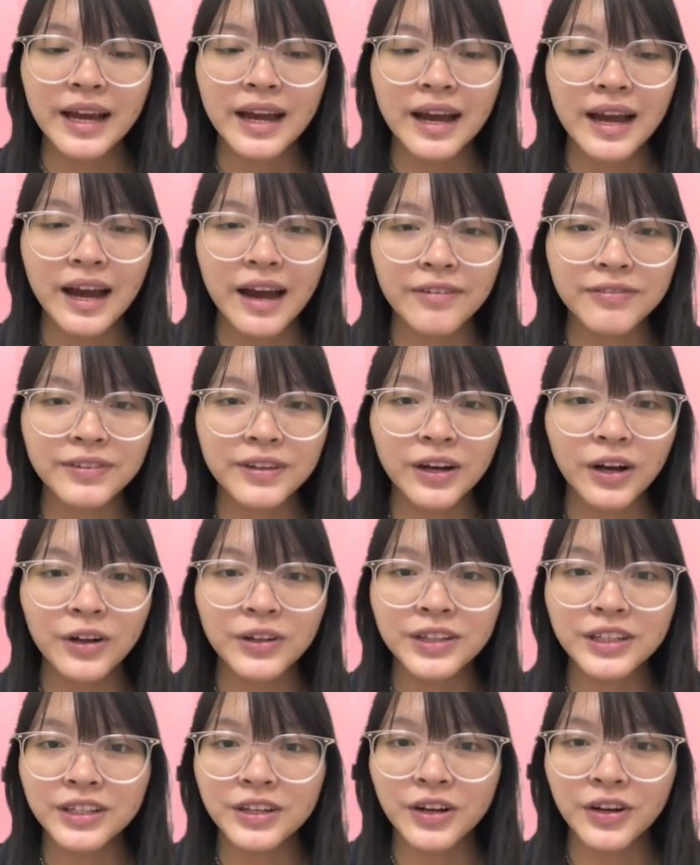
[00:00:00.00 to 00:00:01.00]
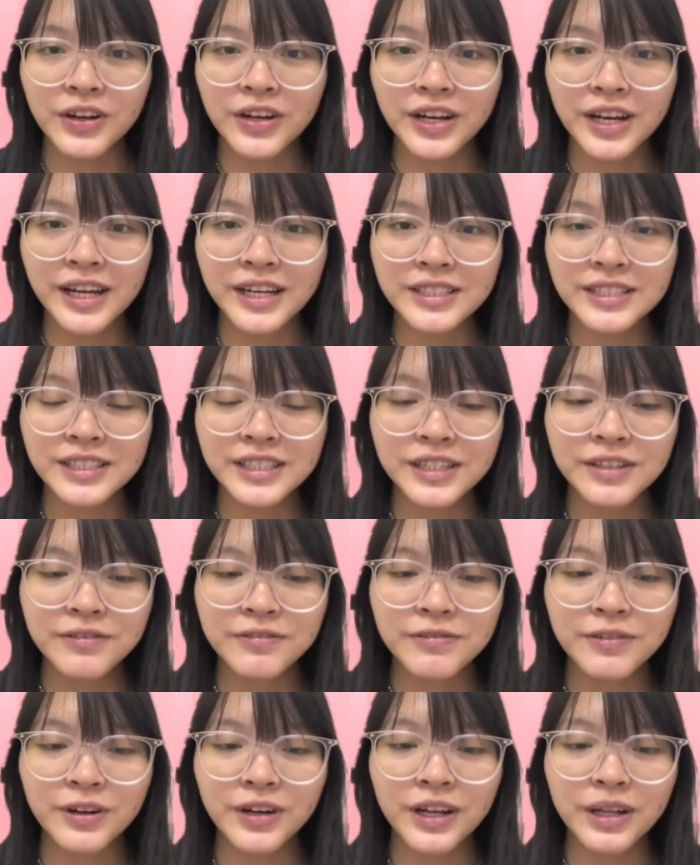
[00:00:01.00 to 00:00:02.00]
after all the calculation
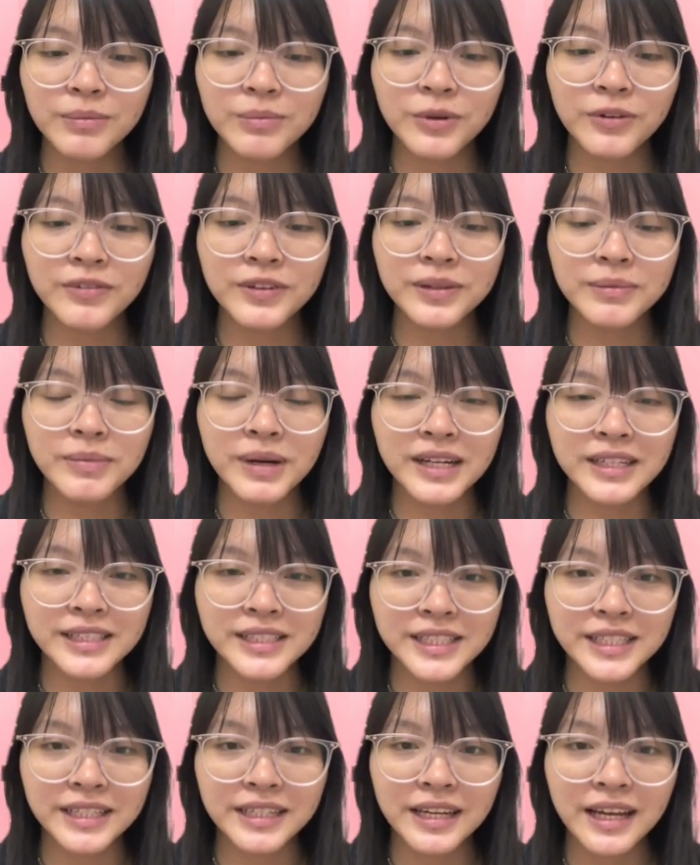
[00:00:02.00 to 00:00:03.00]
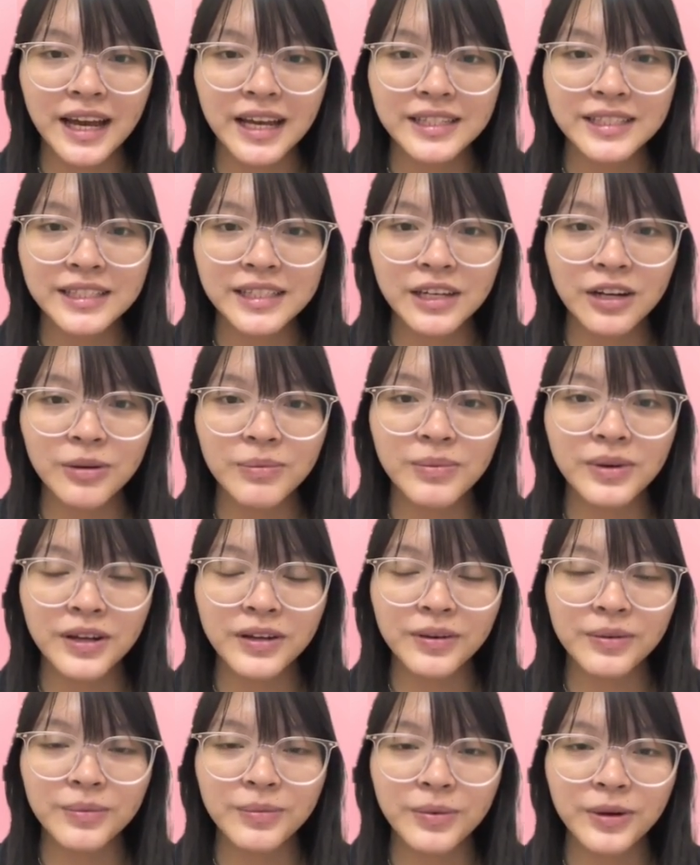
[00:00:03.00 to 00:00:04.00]
for net profit margin,
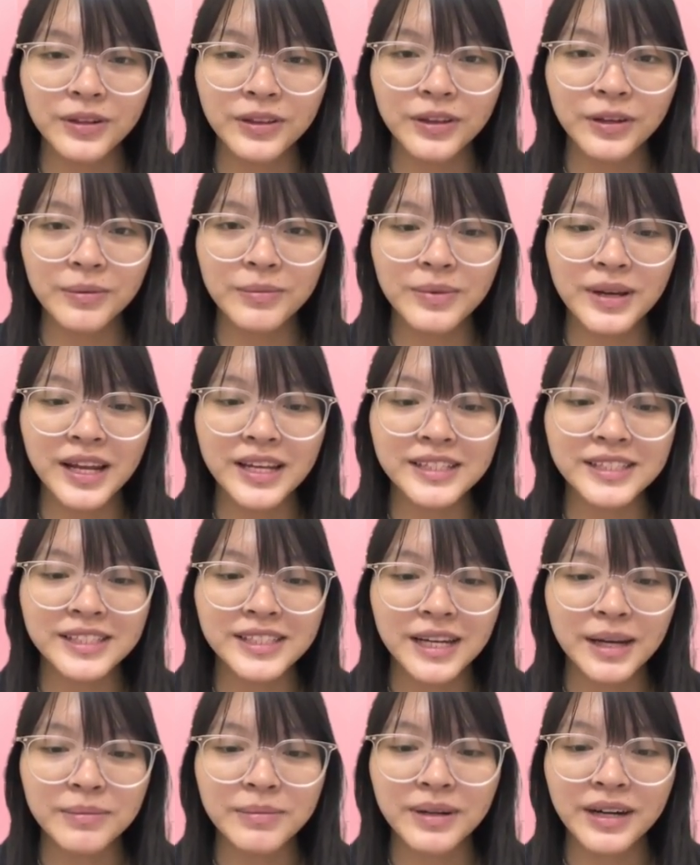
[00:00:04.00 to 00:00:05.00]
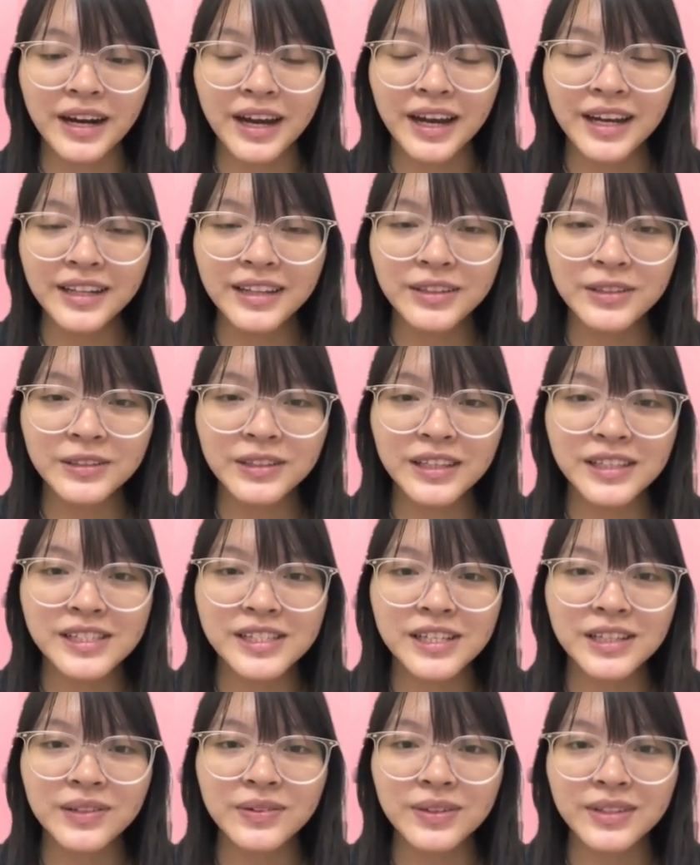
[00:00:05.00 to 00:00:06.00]
Ajinomoto Malaysia Berhad
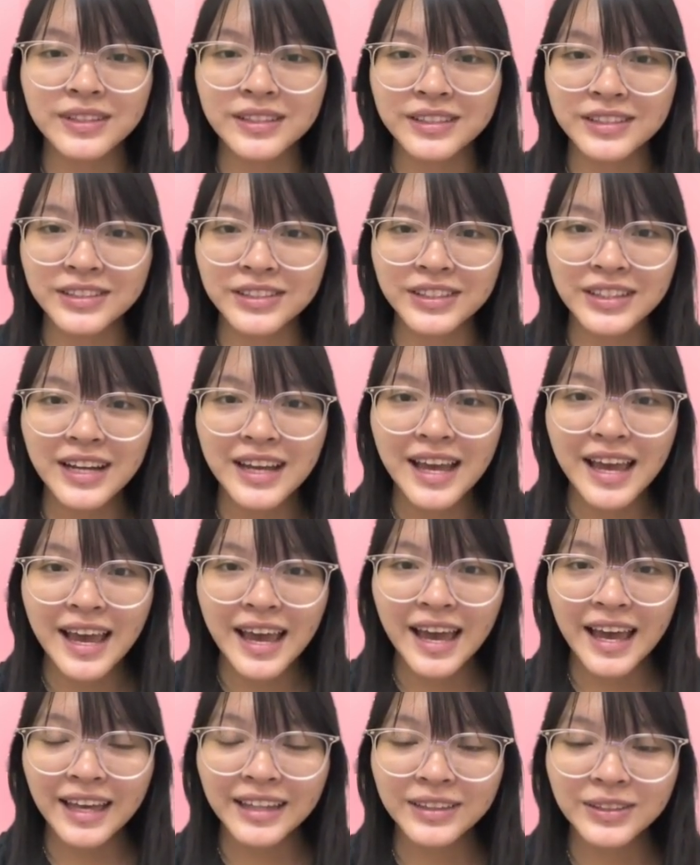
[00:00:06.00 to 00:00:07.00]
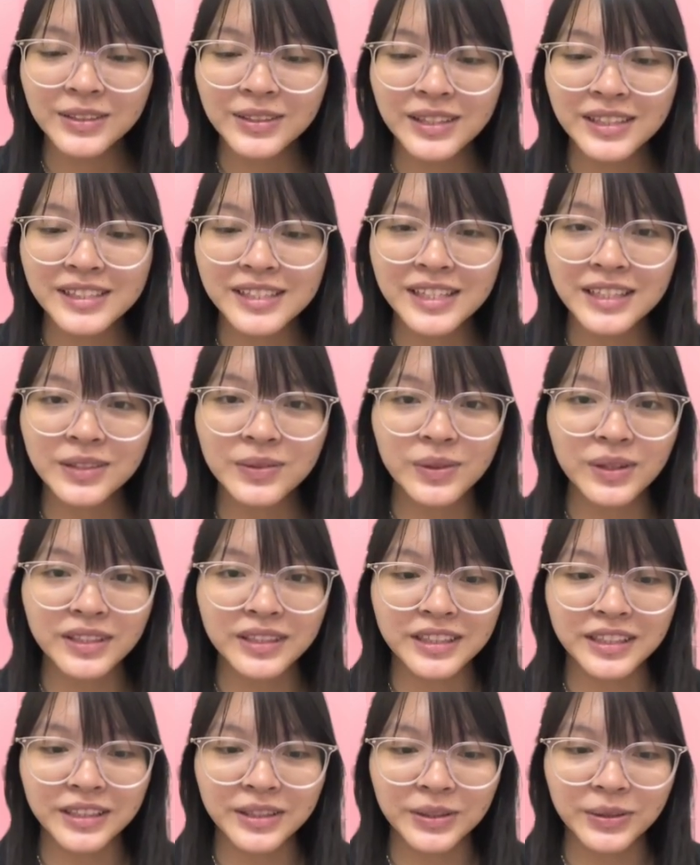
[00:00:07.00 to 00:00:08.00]
2023 and
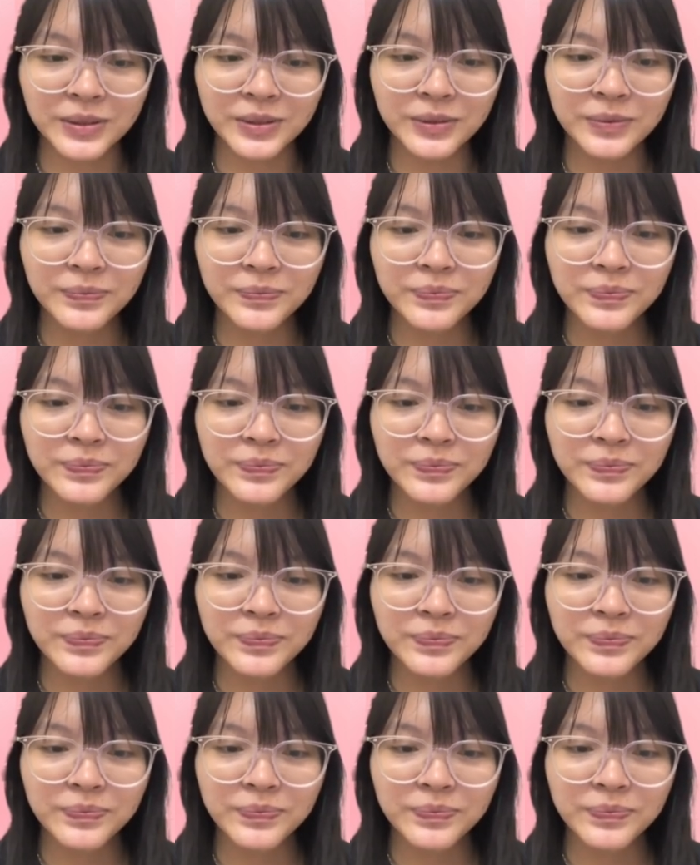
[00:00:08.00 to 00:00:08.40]
2022,